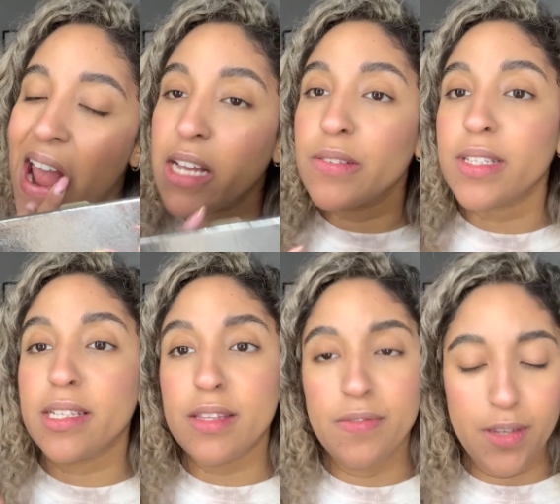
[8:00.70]
I feel
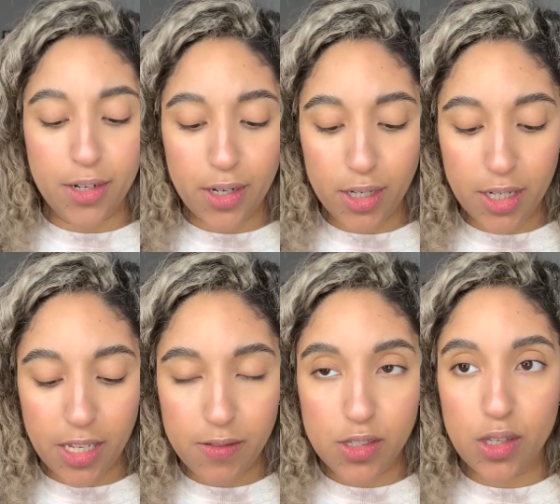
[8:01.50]
like the finger
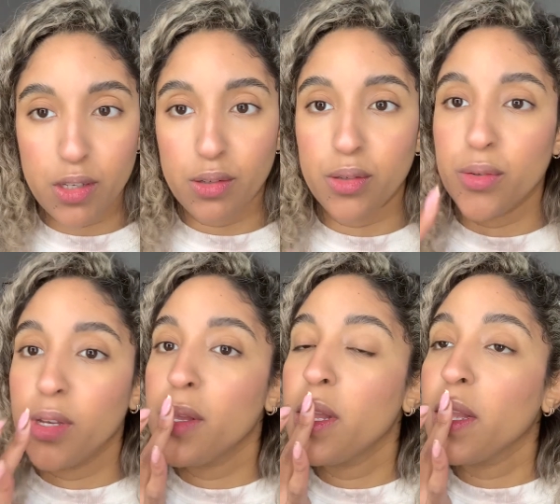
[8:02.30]
gives you,
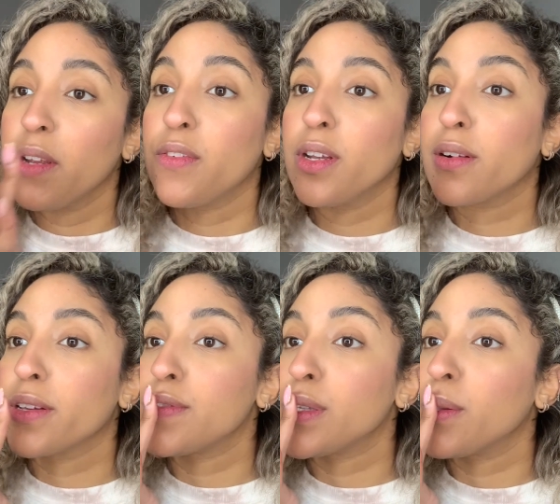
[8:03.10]
your finger
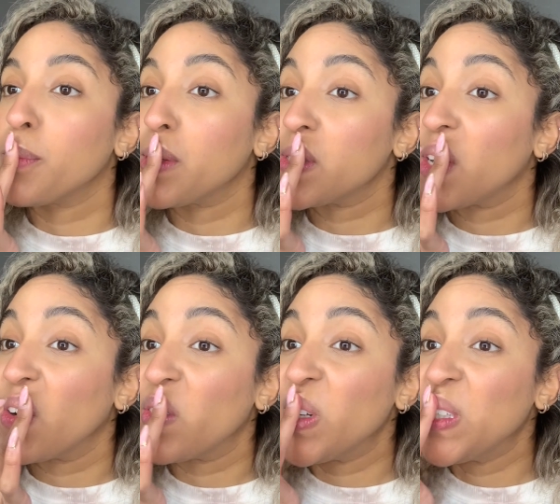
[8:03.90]
gives you the most
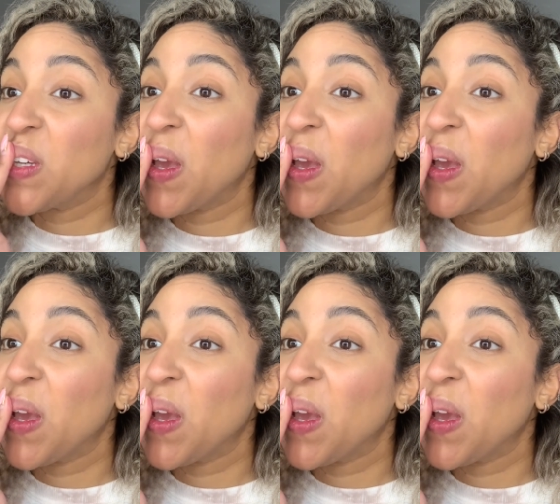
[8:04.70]
coverage.